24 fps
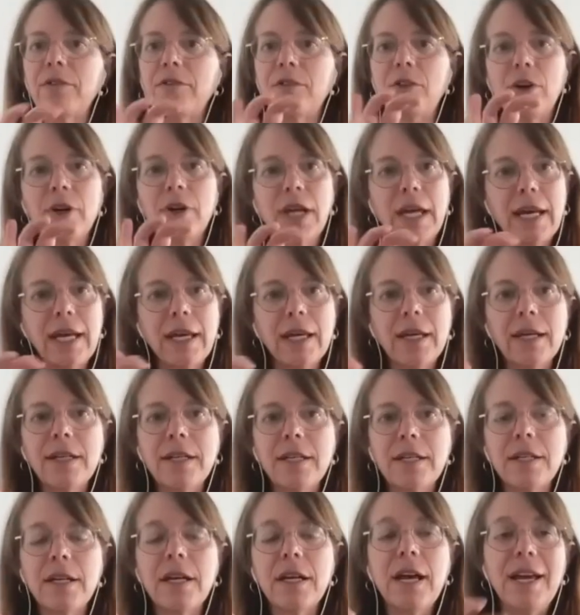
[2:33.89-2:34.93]
If you're getting an
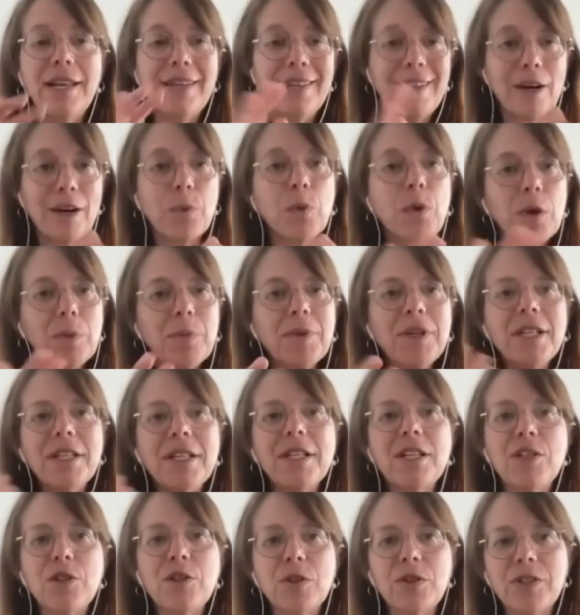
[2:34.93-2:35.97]
addition, there will be
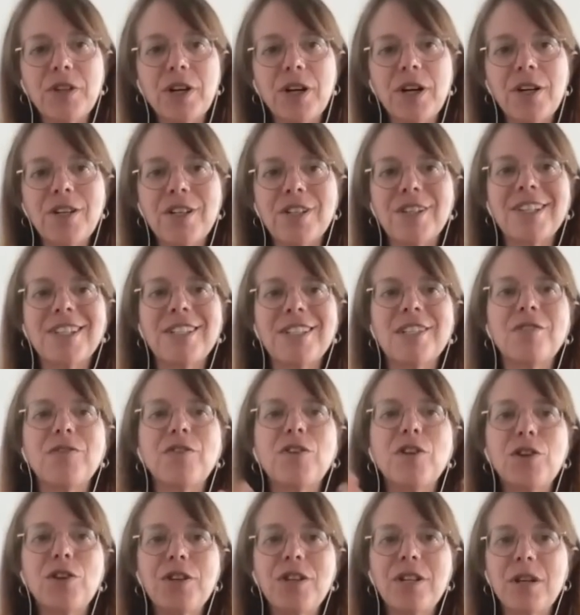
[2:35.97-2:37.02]
additional charges because
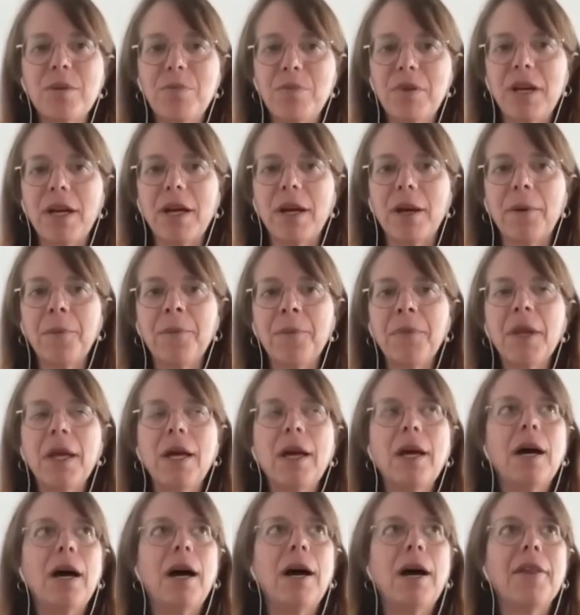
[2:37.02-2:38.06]
if you're shipping,
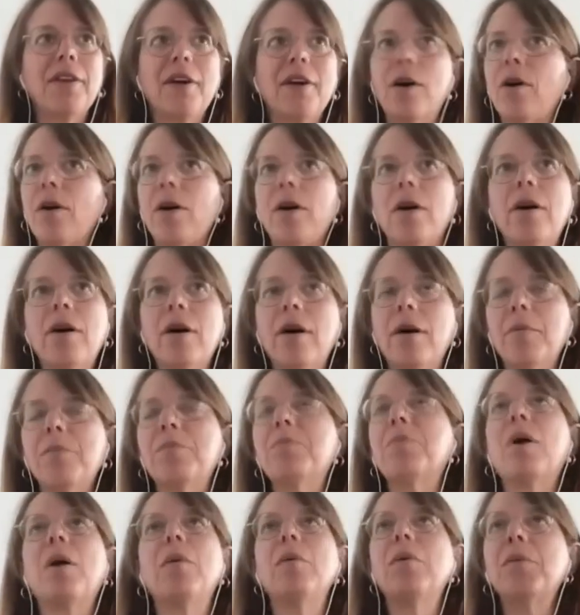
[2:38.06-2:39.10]
uh, there are
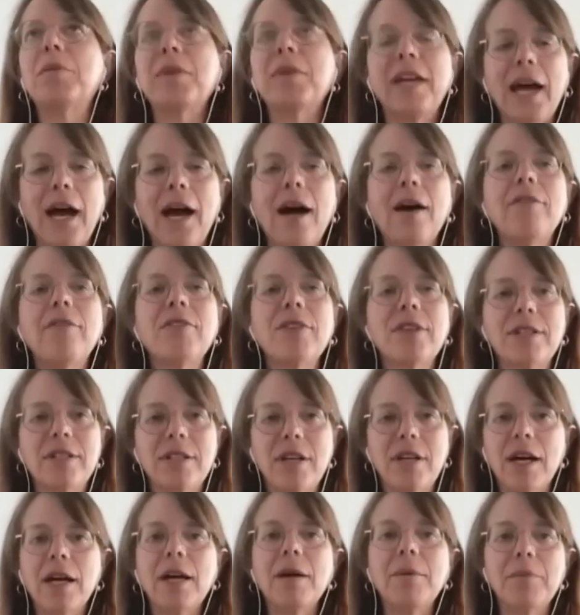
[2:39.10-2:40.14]
probably half of the
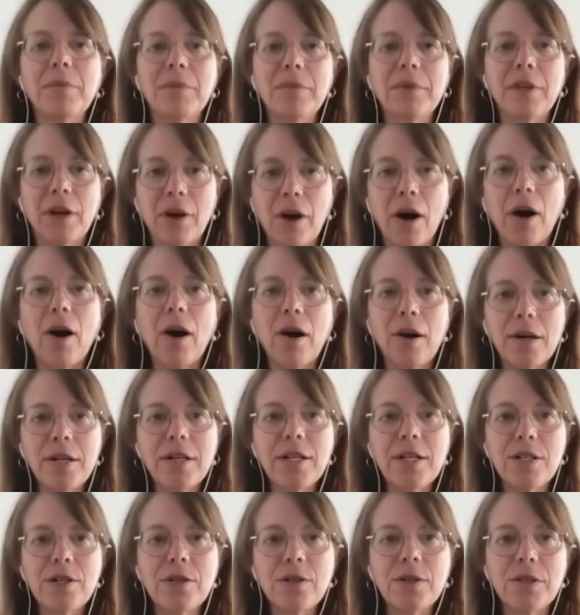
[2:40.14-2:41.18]
time there are
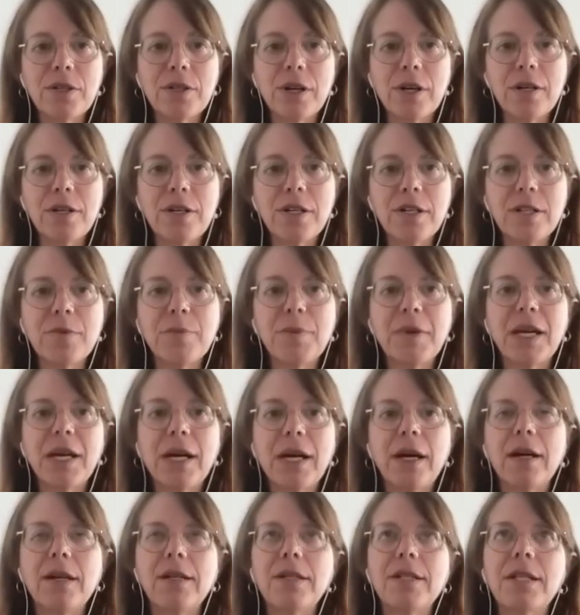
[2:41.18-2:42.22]
additional charges
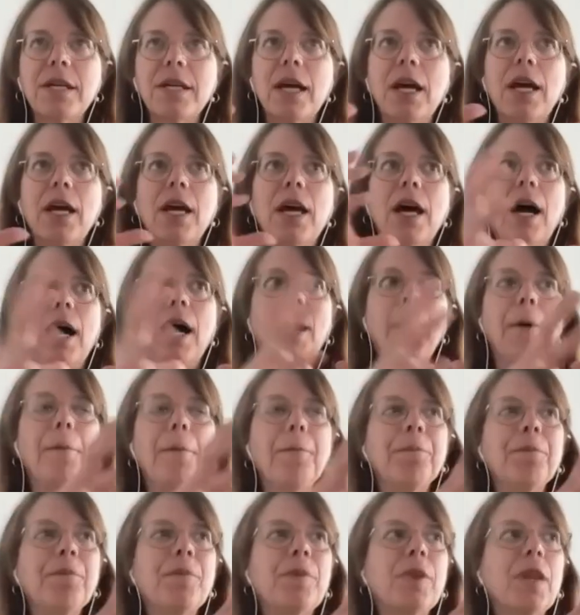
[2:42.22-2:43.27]
because
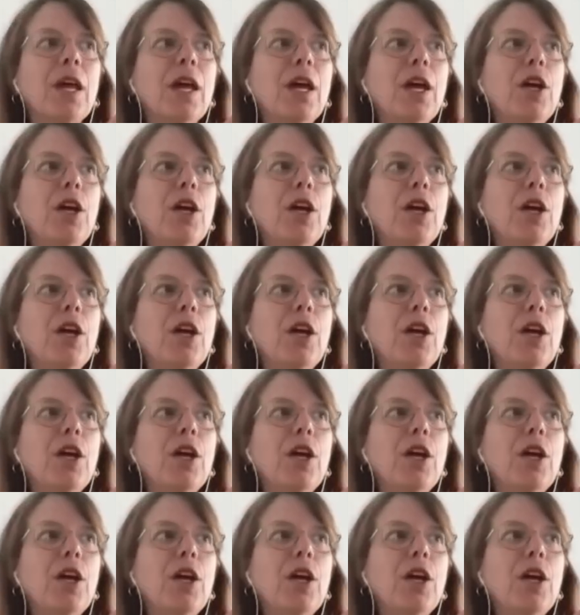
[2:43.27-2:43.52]
um,